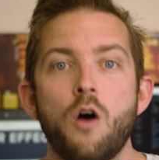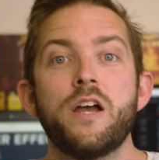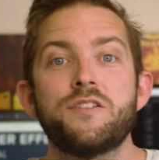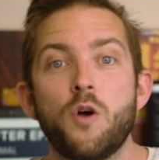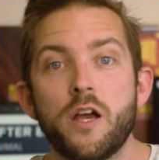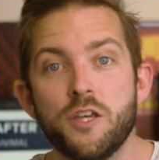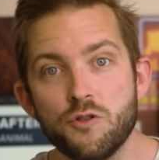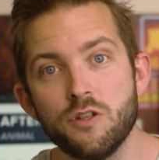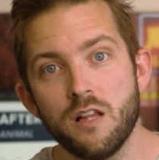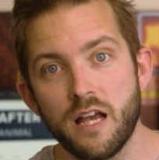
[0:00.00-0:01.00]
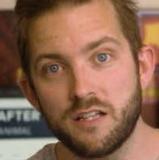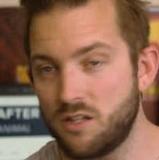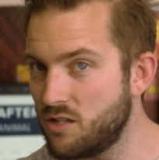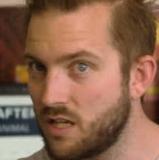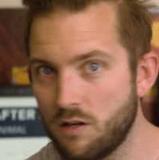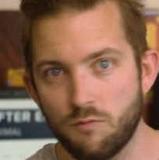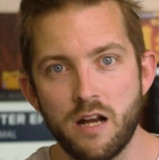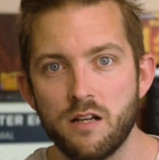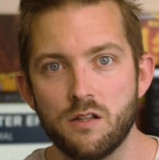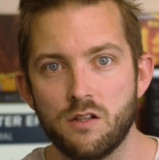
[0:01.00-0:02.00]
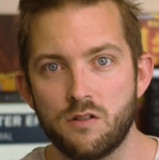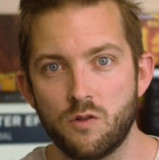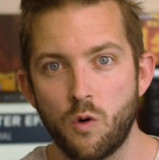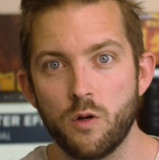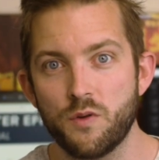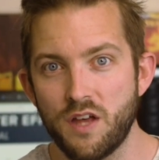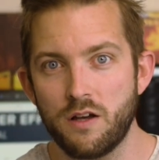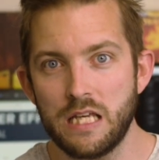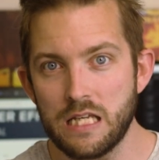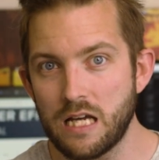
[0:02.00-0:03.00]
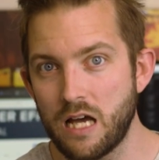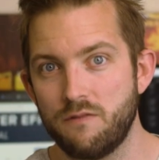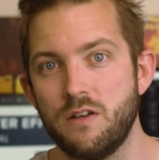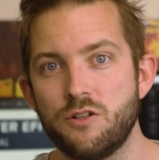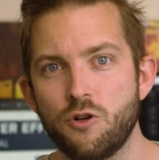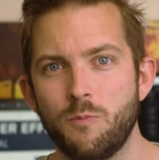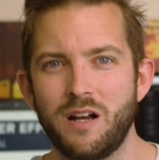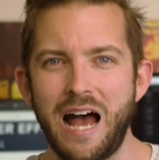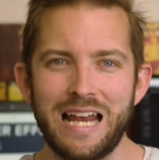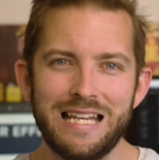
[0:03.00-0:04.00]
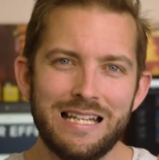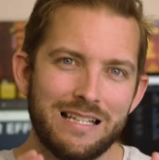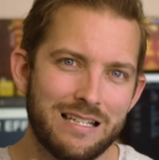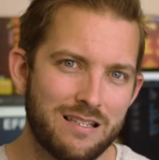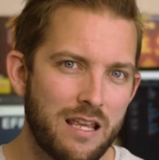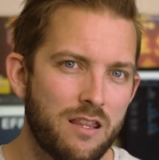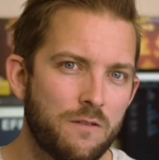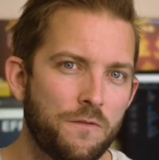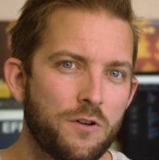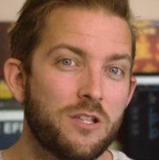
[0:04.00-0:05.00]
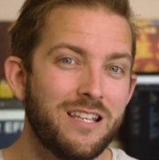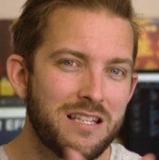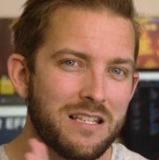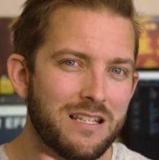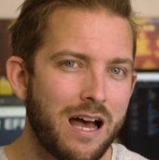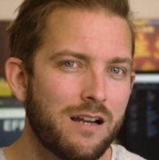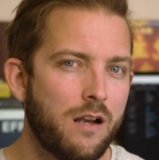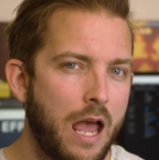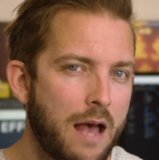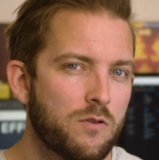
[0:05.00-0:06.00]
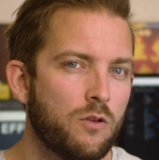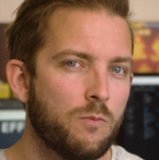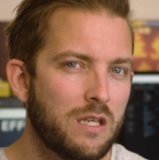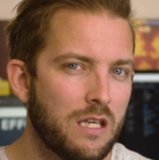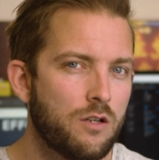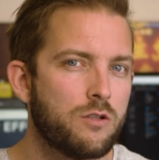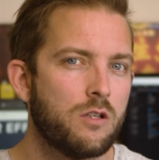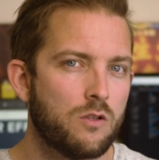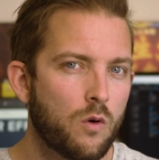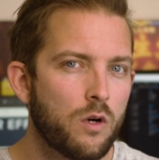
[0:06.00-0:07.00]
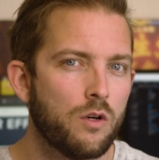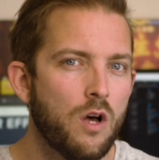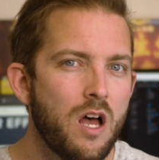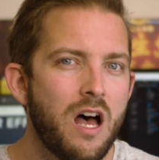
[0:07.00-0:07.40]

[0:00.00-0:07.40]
Okay, so I usually like to just get right into the tutorial without any kind of intro, but I needed to say this first. This is not an absolute beginner's tutorial.